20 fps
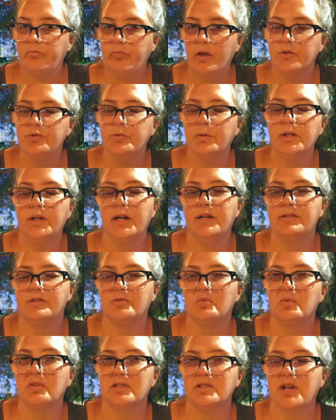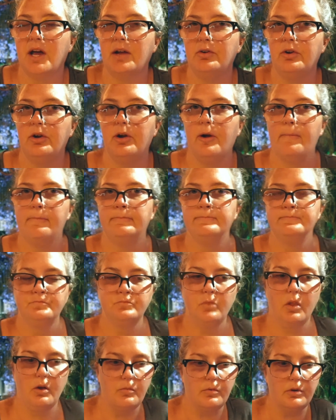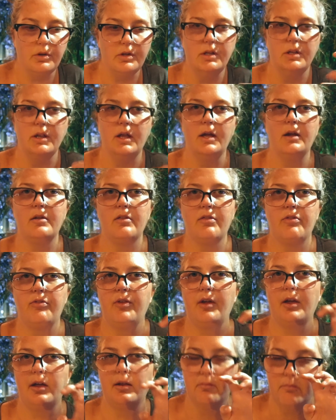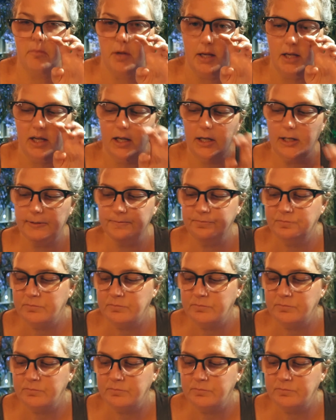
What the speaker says: It's really nice. It's really tender. Really like thick and meaty.